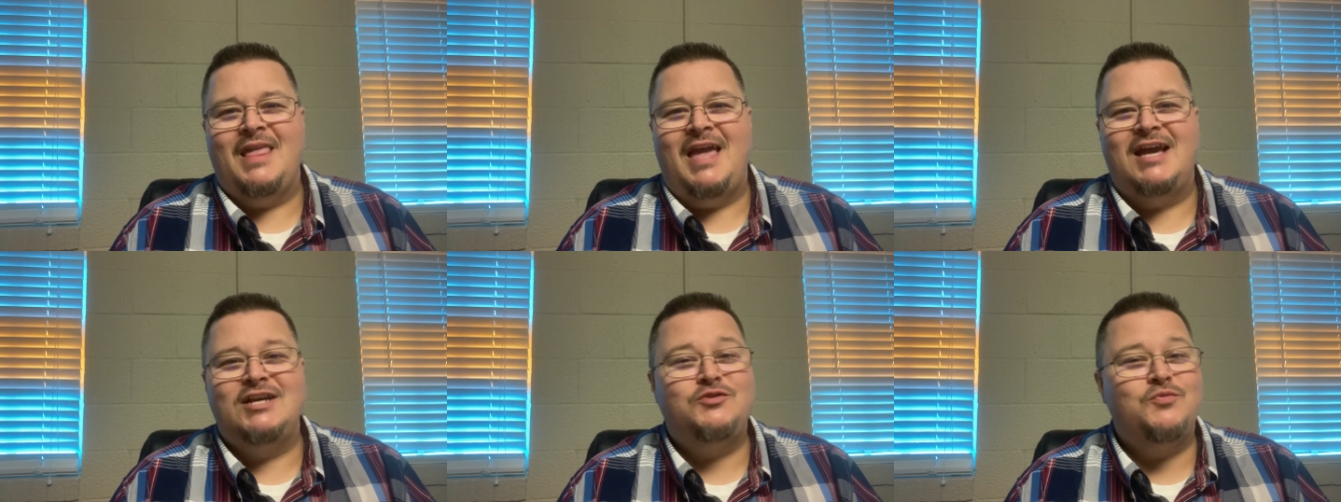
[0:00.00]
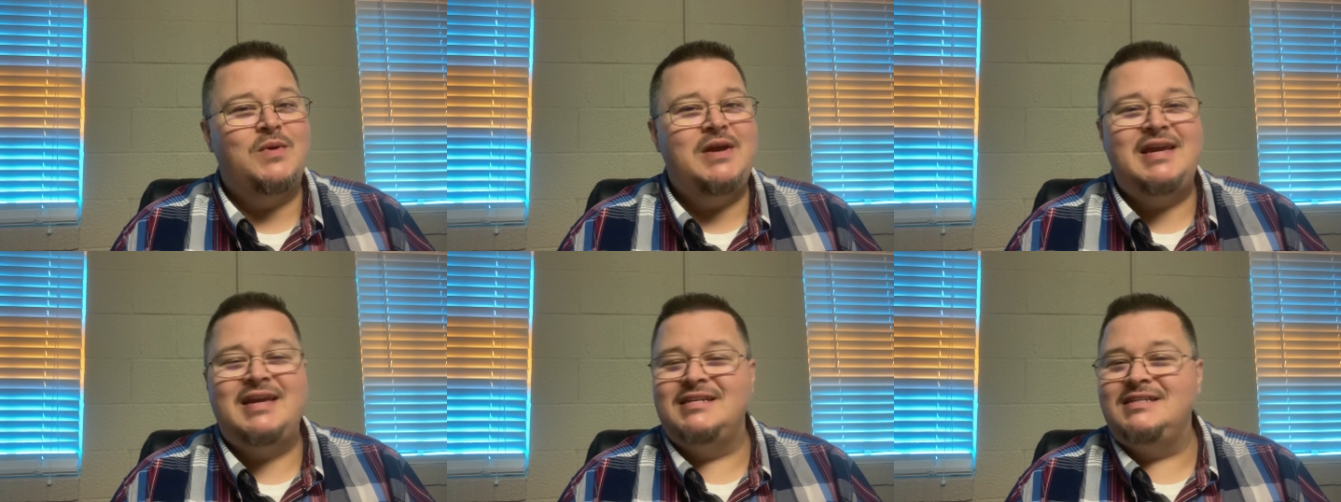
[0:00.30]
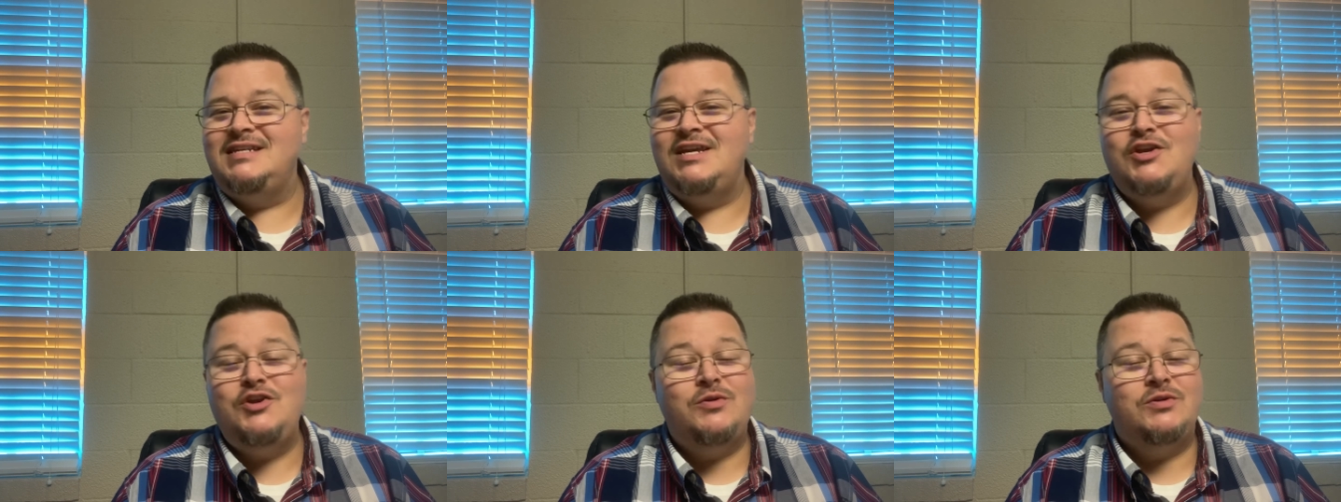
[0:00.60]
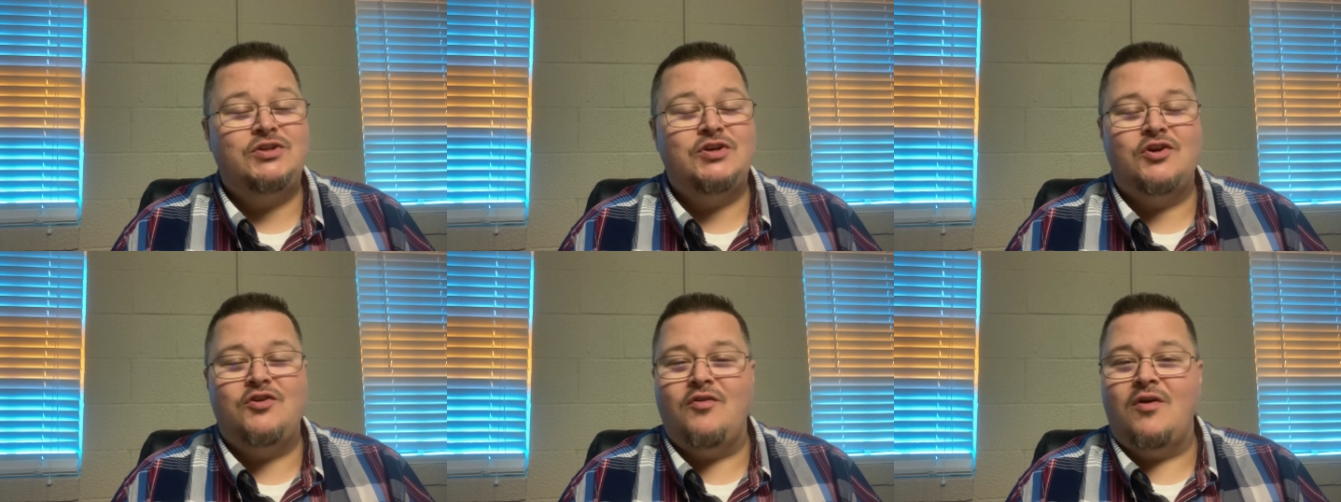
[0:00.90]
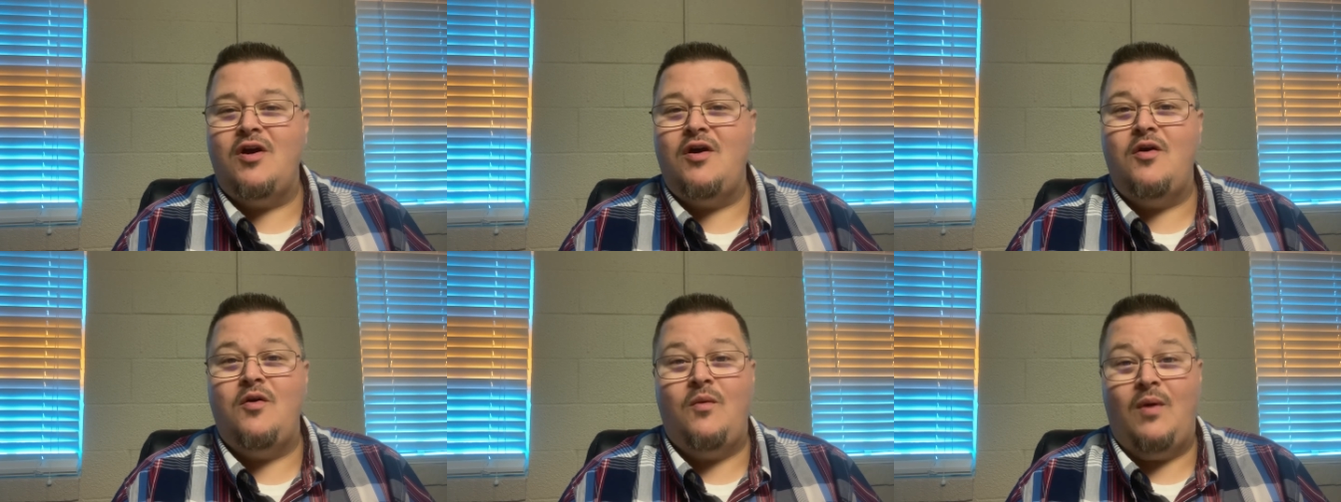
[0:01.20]
As we continue to
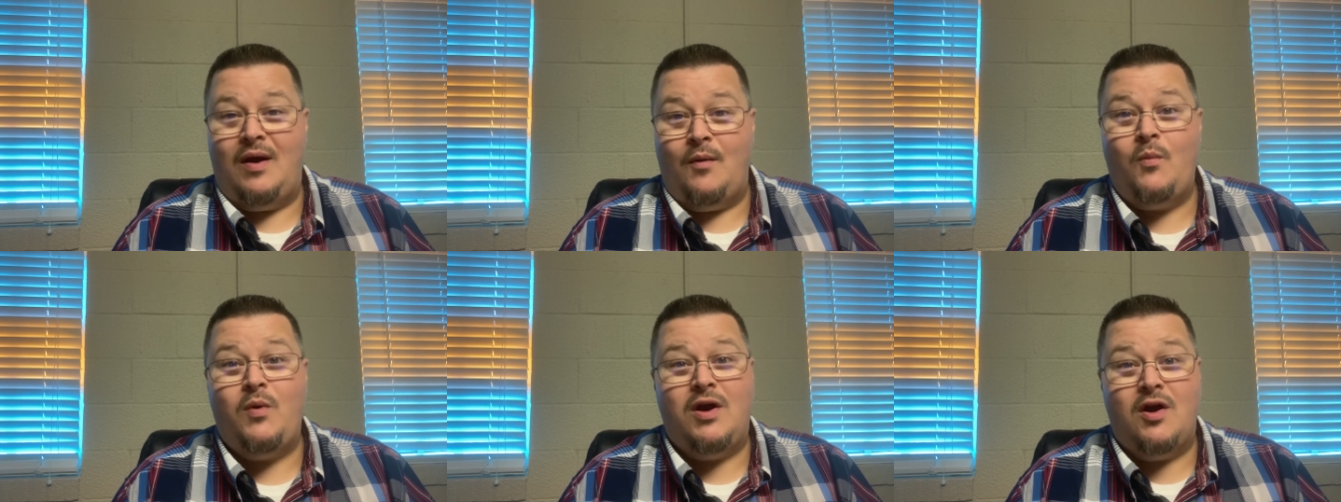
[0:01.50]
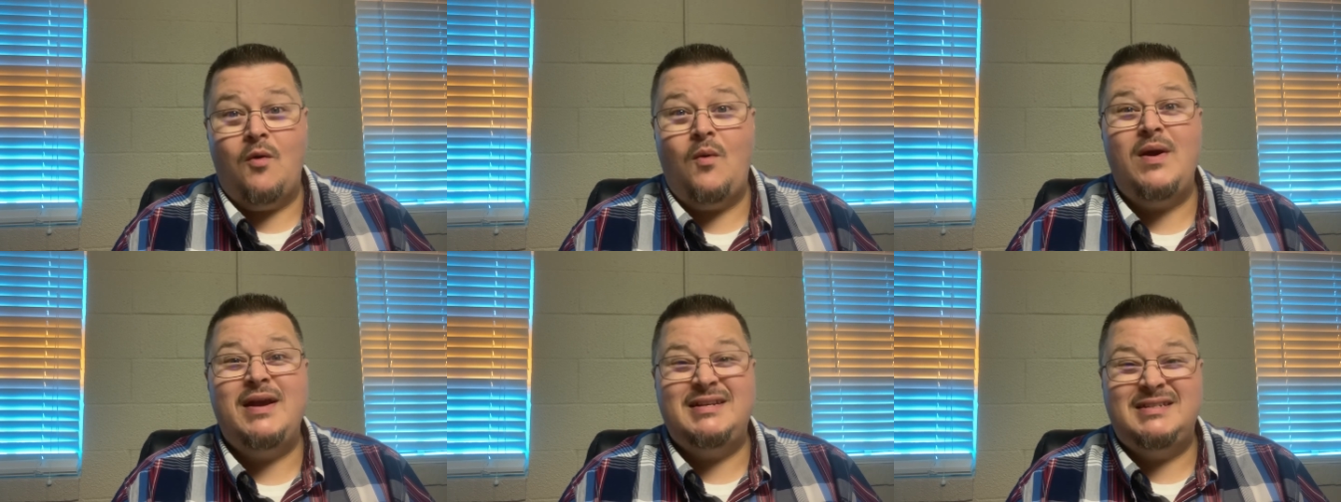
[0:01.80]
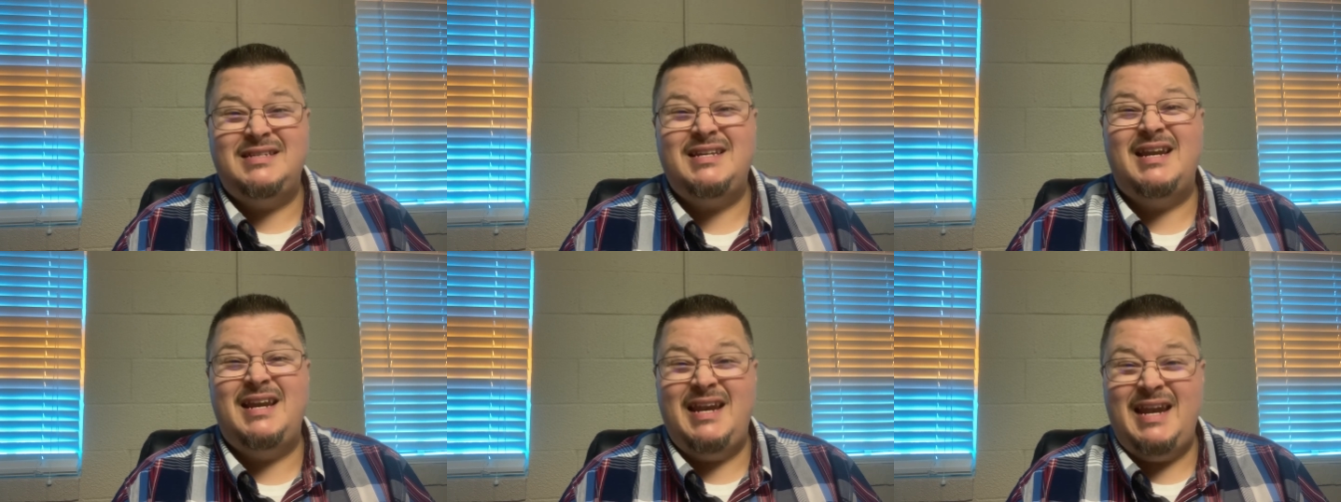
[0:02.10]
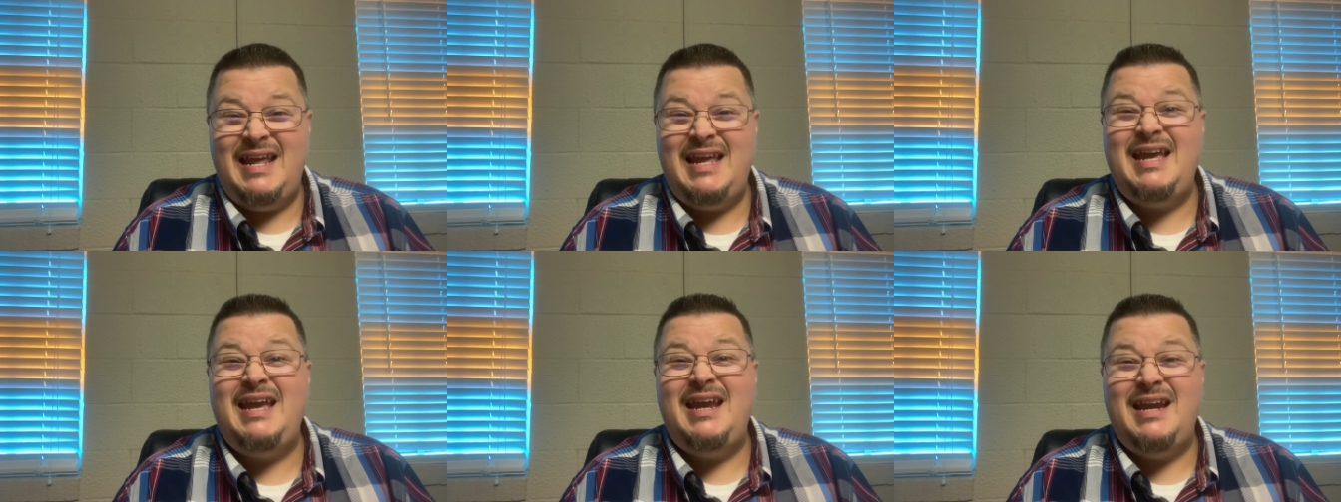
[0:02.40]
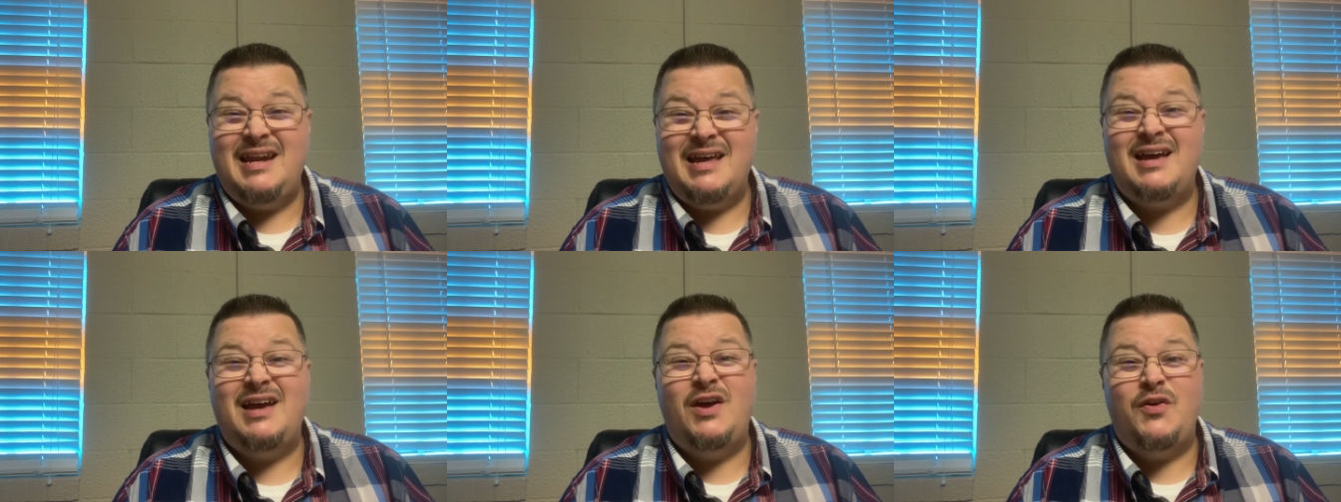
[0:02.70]
grow, we're going to
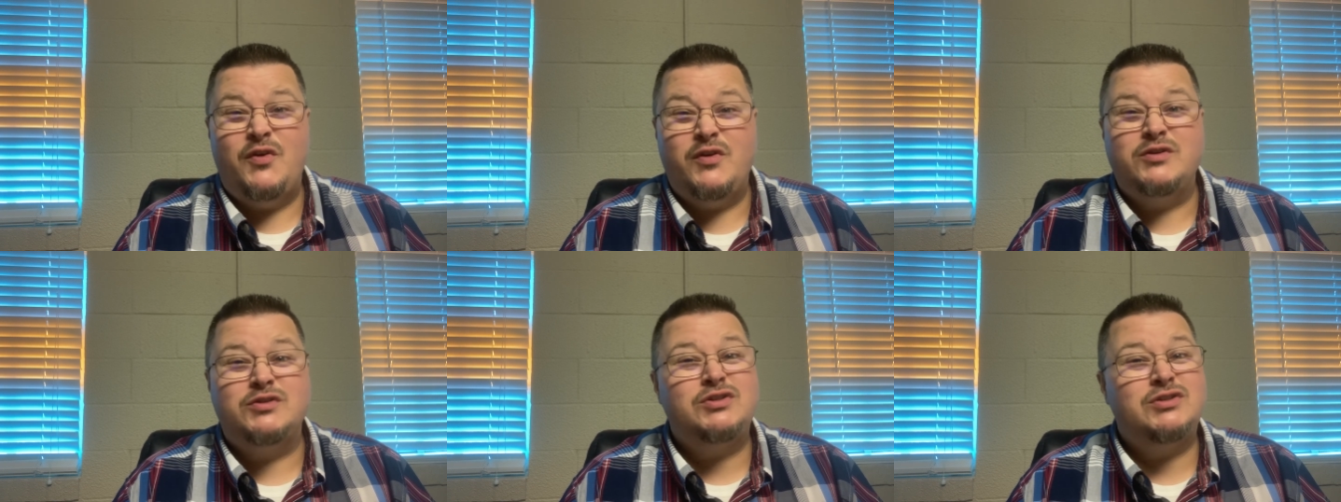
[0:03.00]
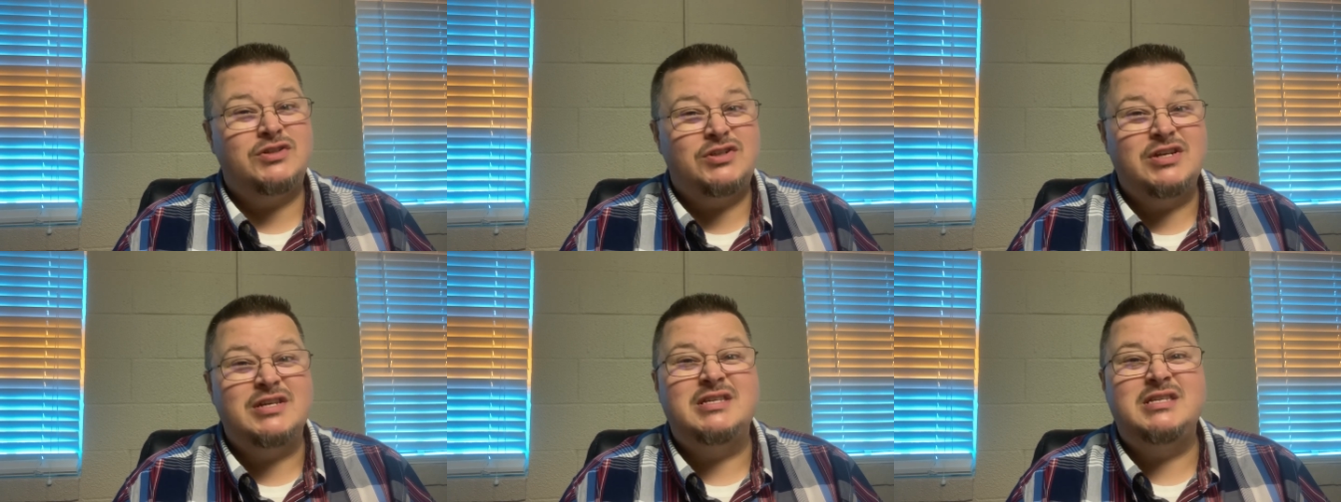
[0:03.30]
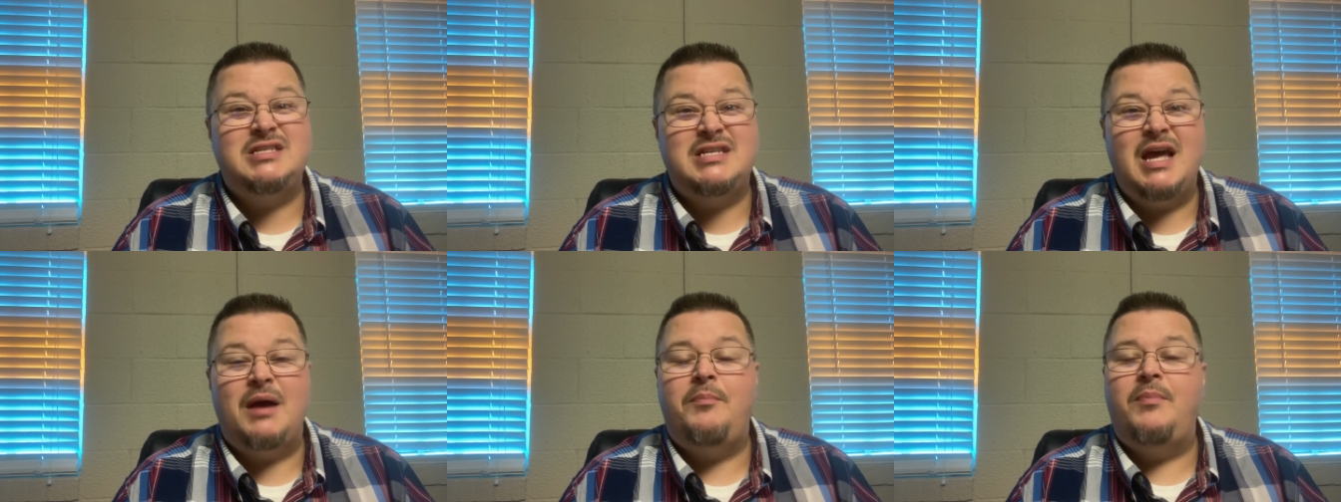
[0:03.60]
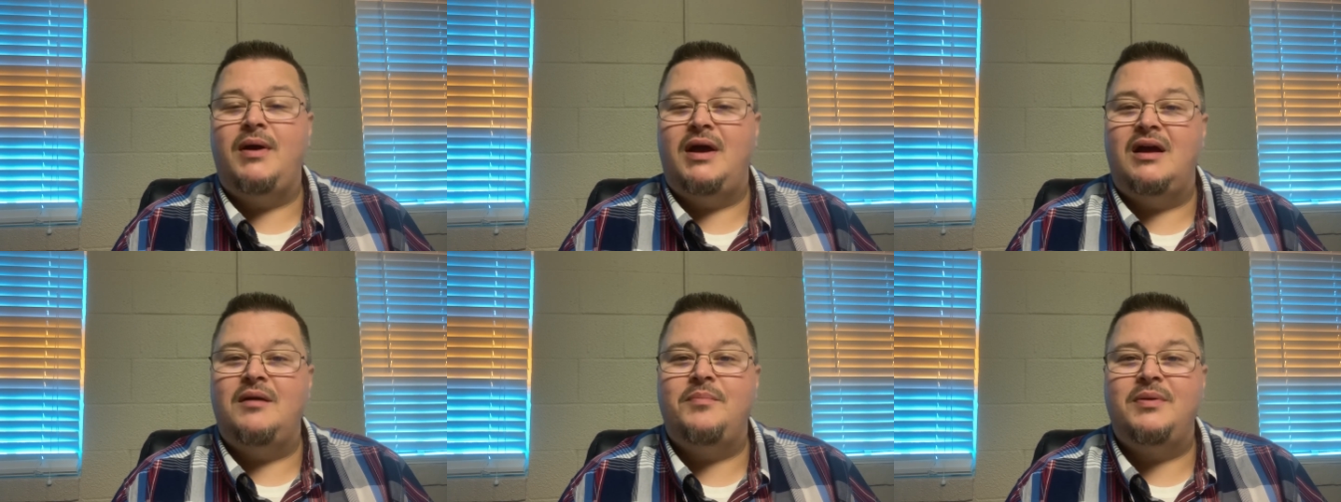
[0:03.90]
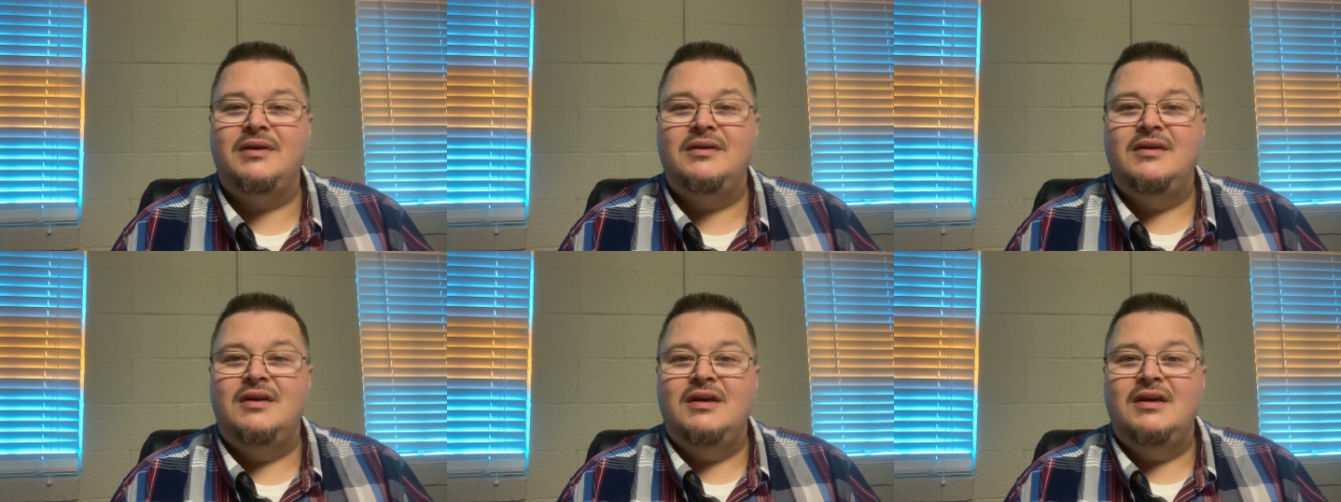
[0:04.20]
need others to step up,